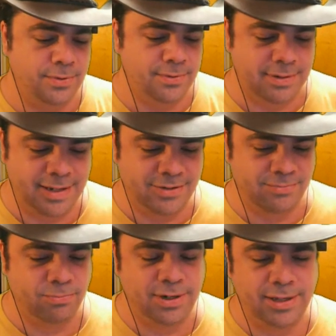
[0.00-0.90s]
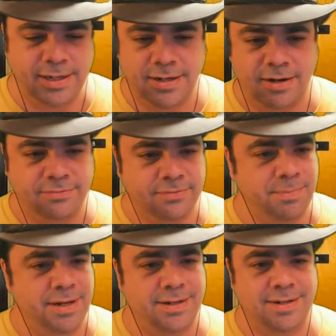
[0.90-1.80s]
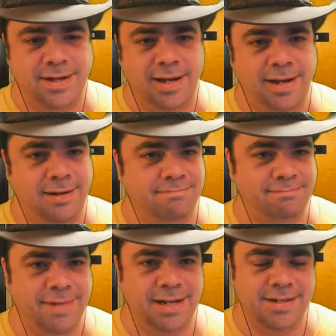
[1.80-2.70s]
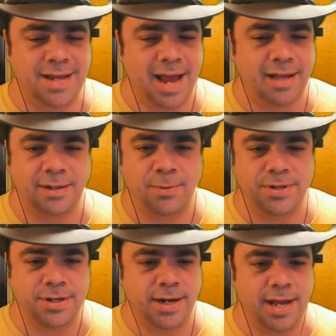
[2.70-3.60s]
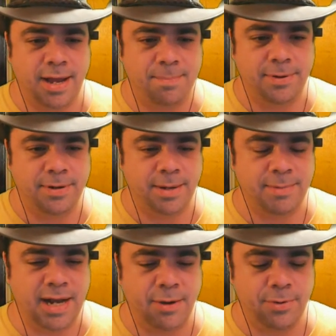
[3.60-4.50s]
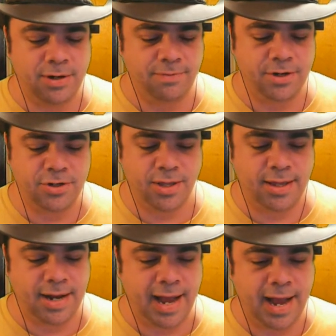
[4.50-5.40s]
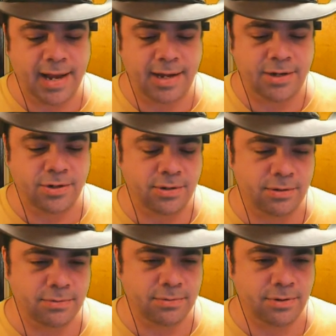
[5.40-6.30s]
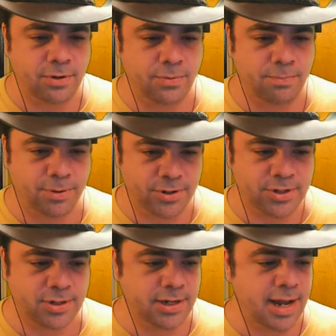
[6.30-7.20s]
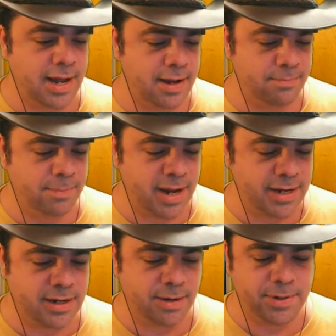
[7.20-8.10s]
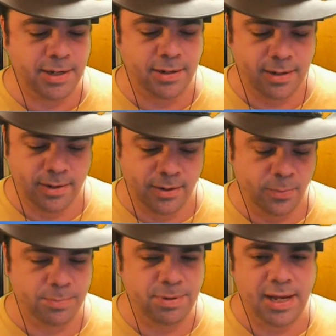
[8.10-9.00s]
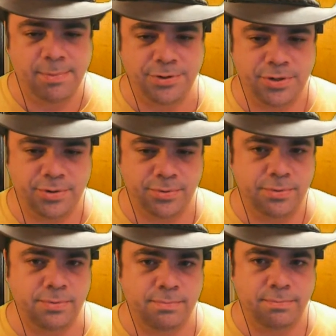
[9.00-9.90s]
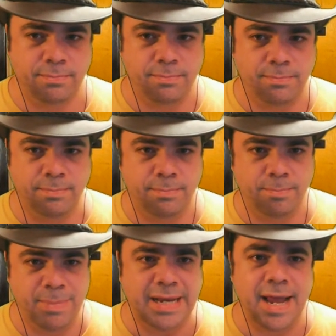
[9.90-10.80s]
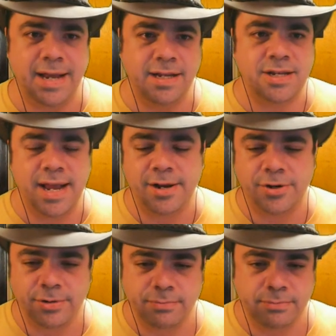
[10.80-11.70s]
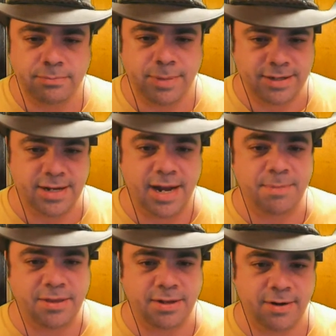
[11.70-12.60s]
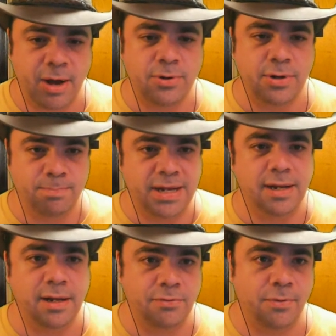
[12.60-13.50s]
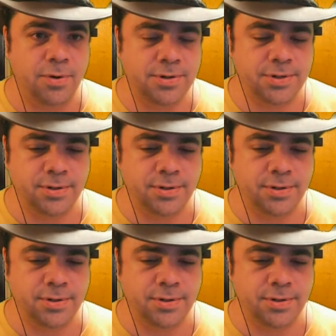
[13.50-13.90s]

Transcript: it's really tough for me to say exactly what's going to happen. I mean, I would envision that personally, my company would be able to meet any standard by the time that they're out and being enforced.